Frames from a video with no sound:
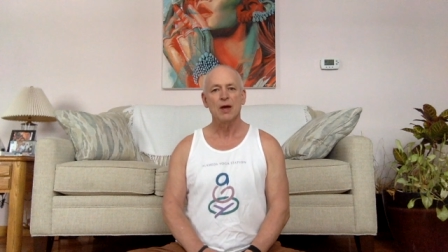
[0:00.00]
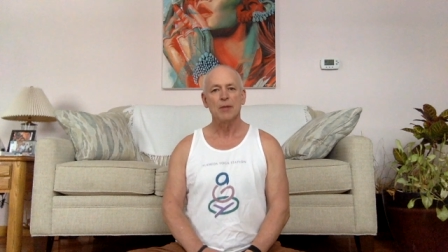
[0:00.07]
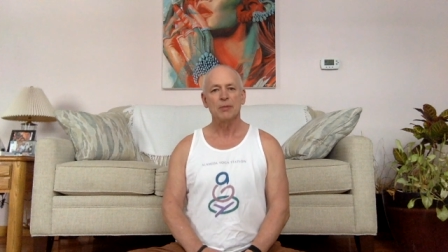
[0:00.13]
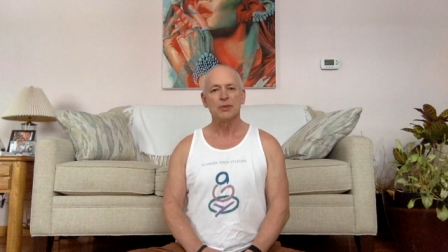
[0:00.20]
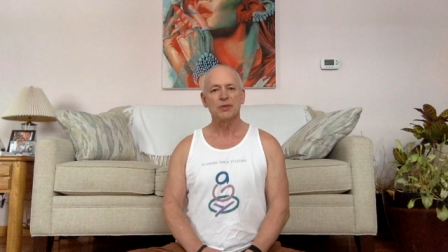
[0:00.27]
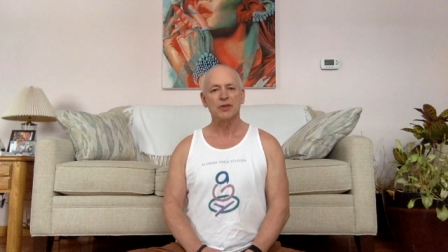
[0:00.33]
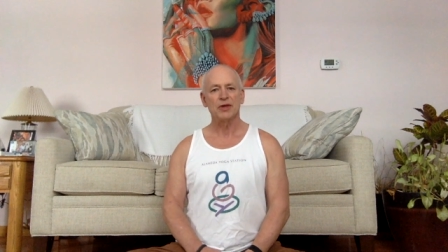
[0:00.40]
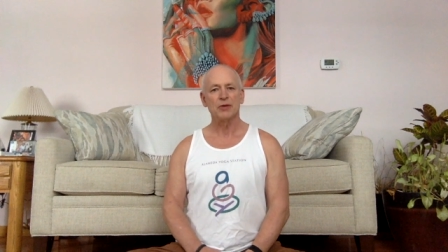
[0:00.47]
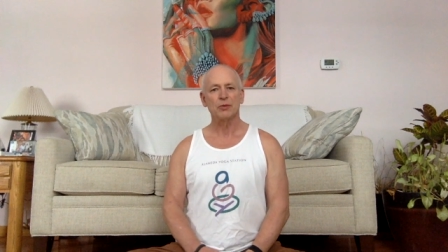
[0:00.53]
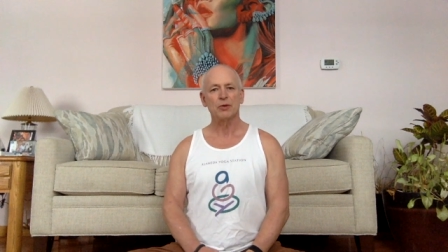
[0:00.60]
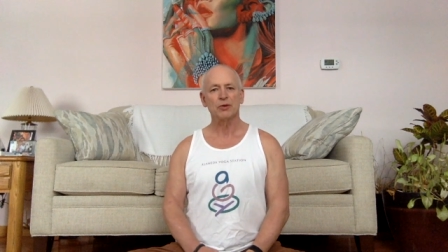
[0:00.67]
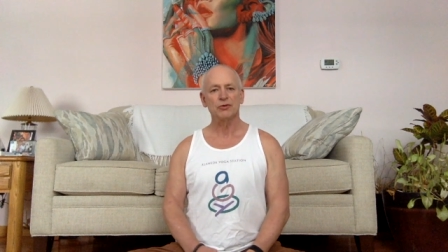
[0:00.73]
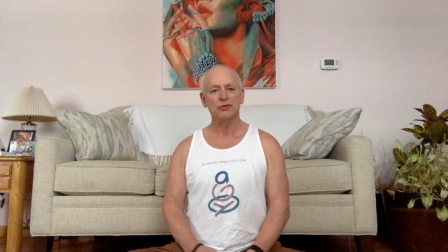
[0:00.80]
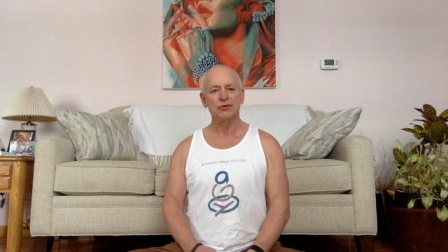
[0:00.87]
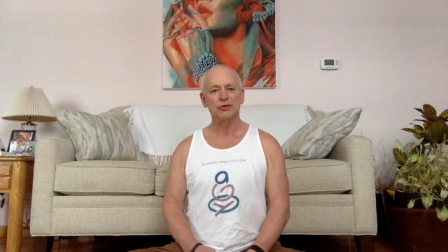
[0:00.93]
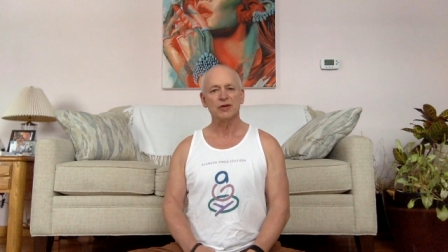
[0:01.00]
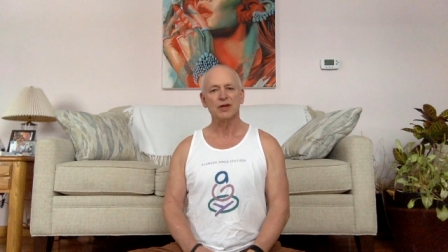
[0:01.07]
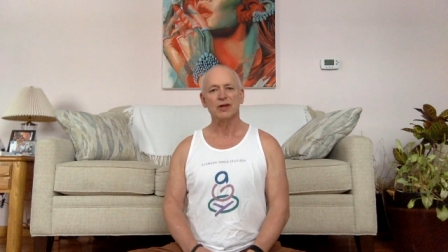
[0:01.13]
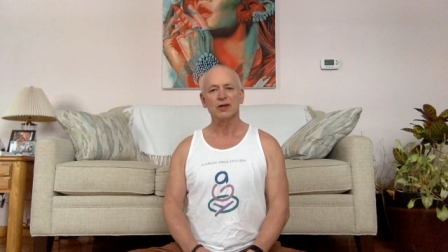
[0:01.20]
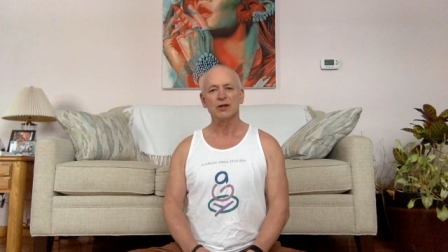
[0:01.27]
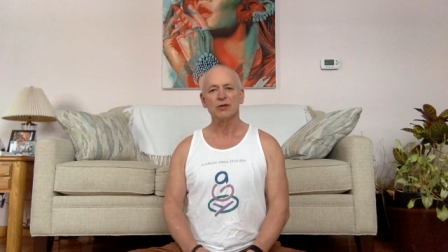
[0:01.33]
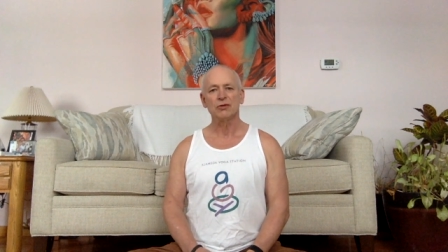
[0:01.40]
But then once you
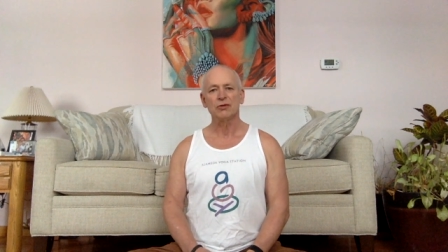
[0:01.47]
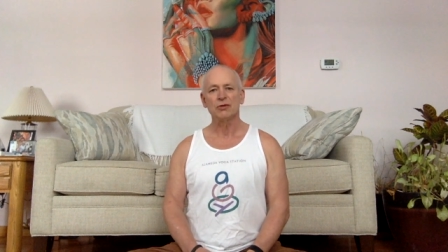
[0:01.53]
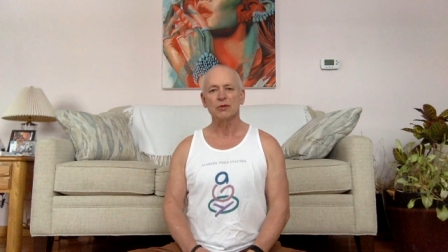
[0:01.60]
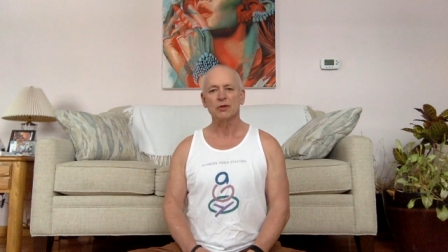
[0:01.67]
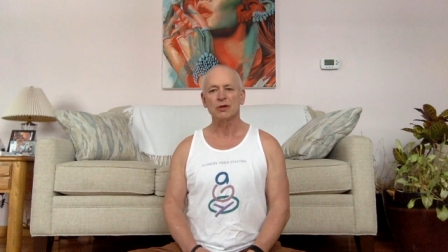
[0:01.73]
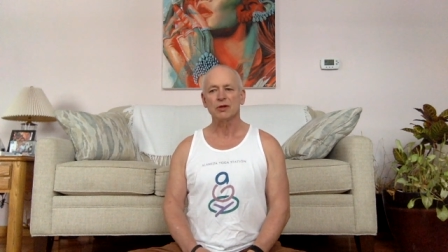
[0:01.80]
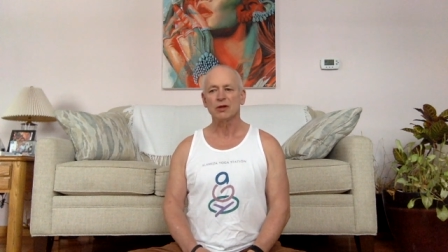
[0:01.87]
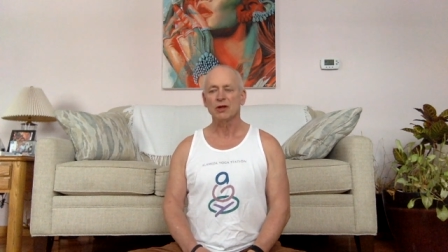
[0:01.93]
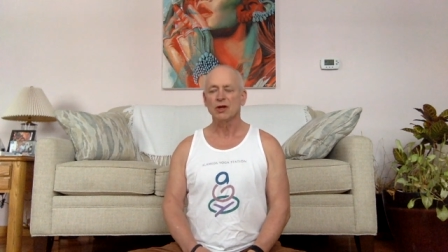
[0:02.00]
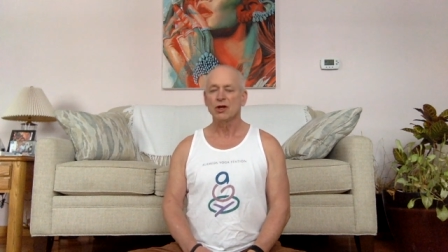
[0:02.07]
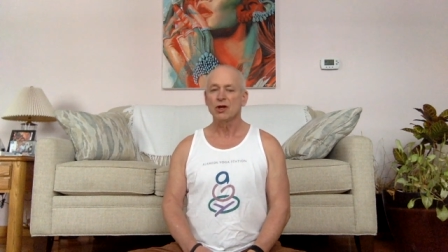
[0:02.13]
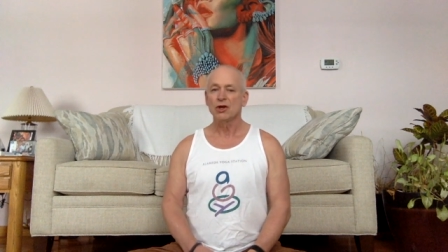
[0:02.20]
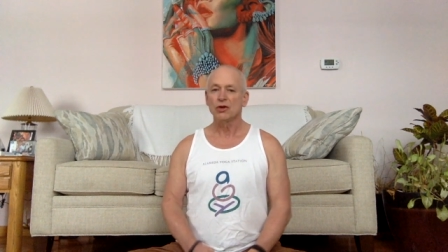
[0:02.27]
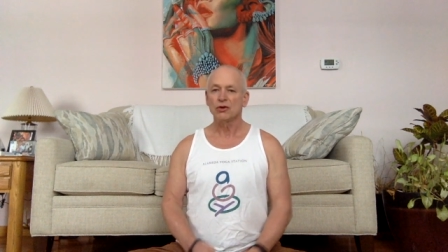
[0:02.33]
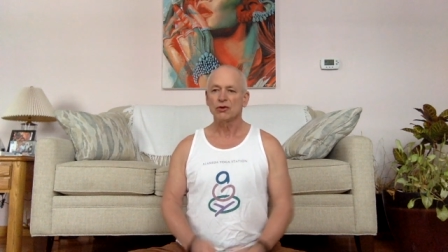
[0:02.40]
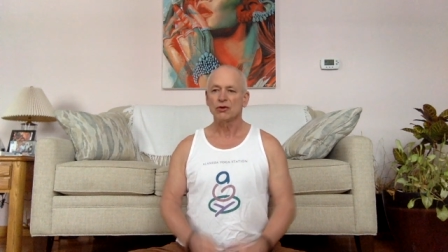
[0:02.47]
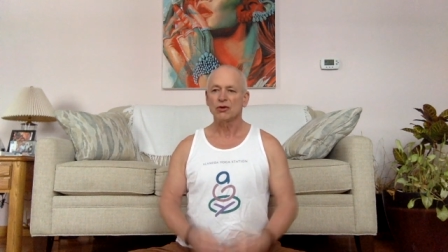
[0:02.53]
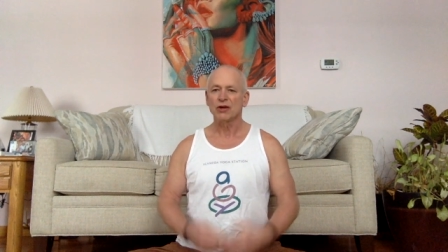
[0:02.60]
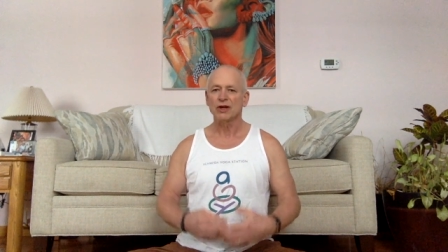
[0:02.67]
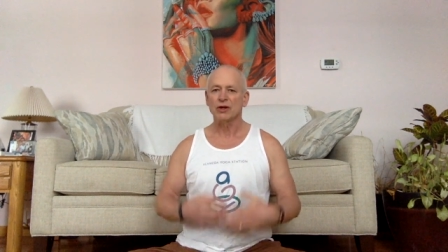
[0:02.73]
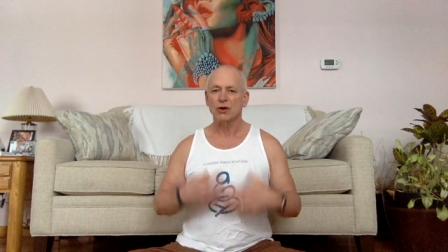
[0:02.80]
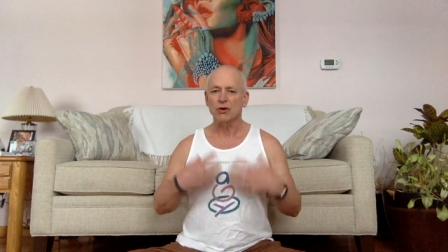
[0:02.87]
get into it, you're
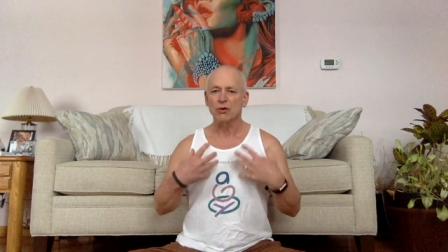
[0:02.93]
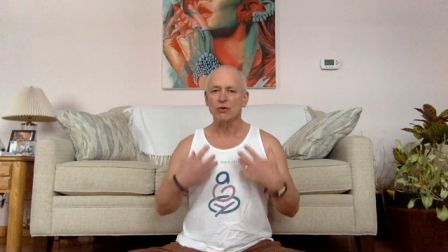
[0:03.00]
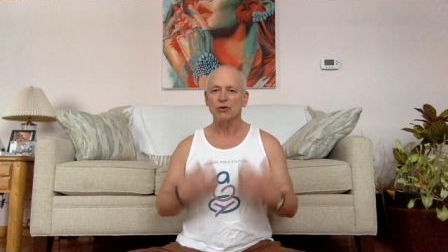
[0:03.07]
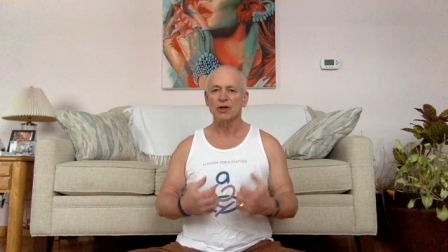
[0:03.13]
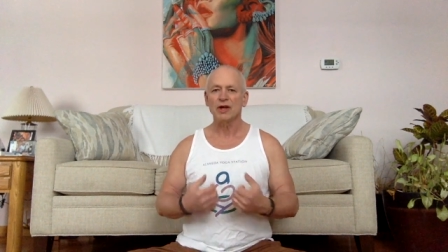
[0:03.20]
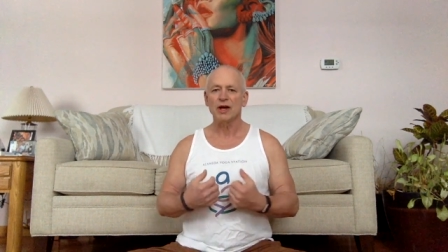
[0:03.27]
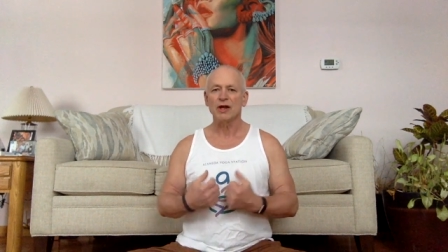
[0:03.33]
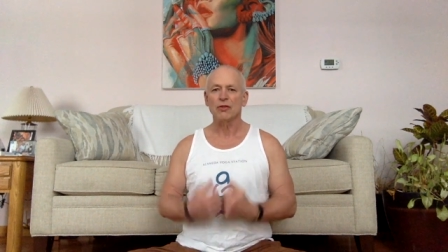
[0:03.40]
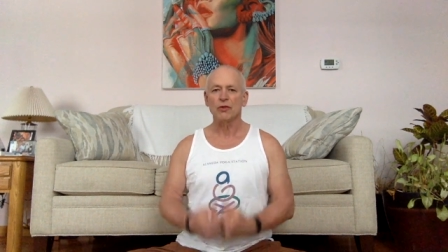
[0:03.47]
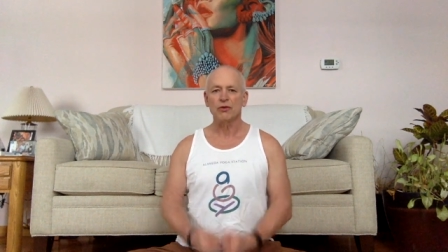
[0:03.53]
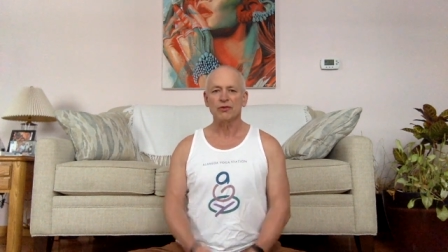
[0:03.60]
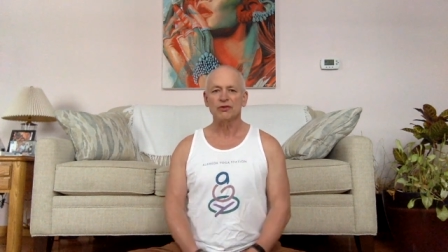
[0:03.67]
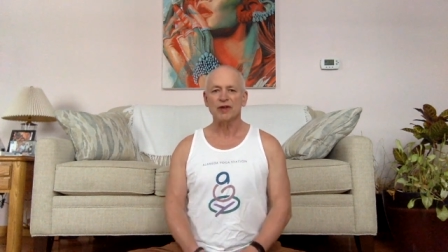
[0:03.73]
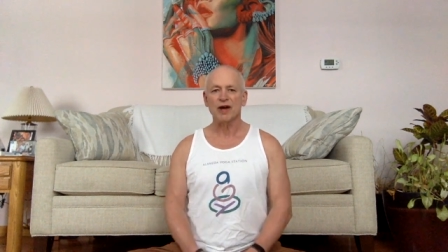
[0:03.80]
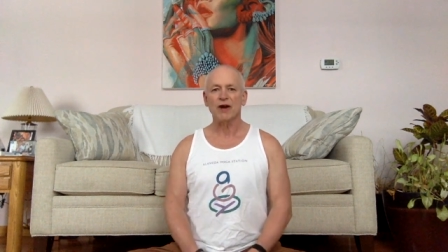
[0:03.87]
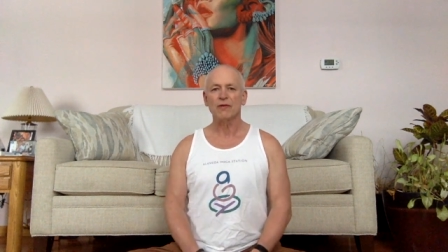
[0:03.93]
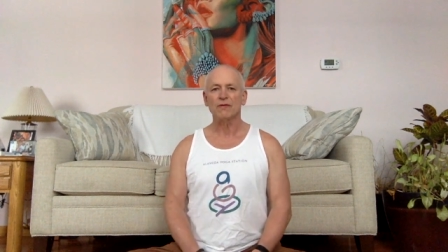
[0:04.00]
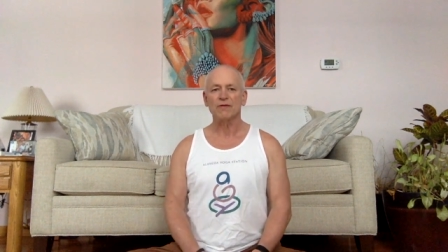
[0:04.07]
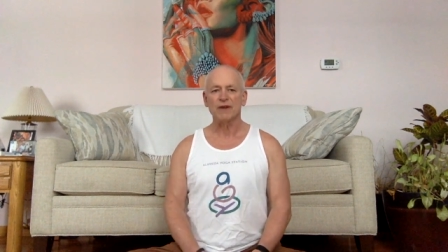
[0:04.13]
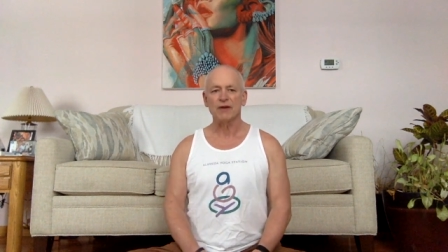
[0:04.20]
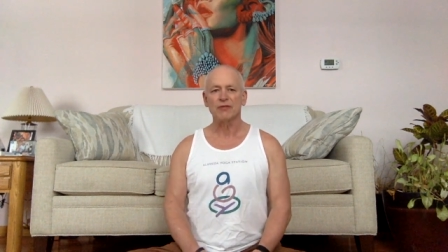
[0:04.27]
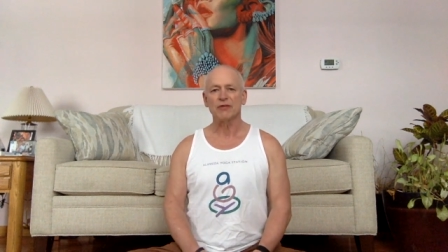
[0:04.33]
like, oh yeah, those are
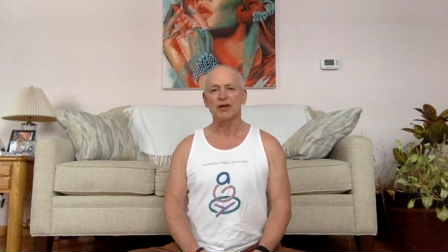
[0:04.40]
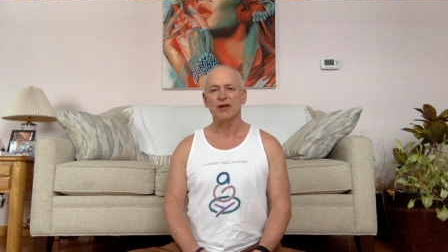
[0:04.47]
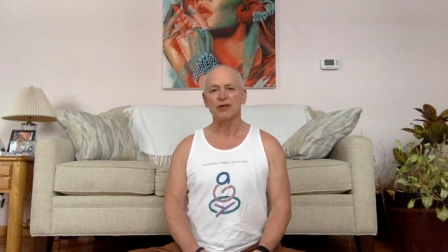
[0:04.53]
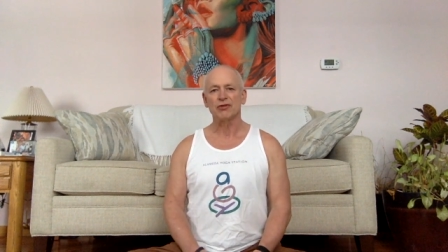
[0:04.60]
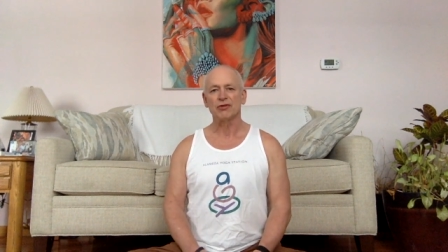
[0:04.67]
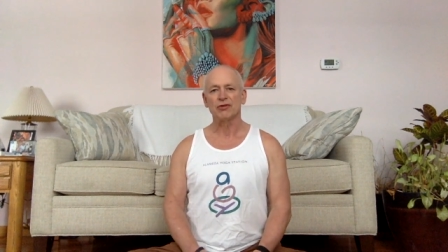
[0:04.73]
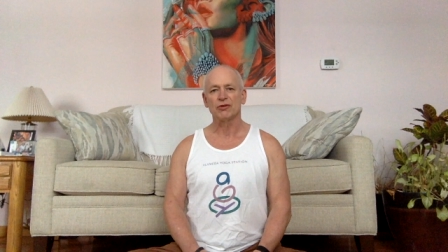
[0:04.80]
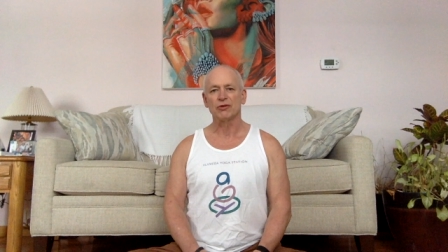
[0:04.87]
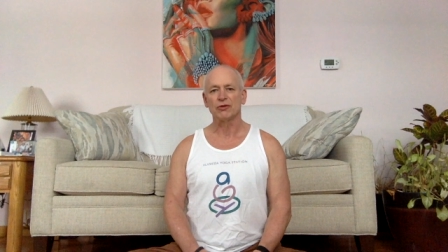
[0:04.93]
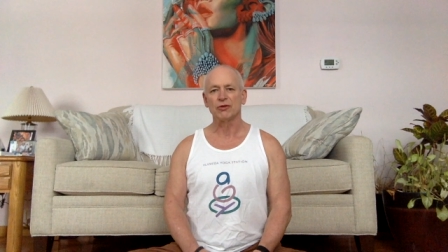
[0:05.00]
foundational.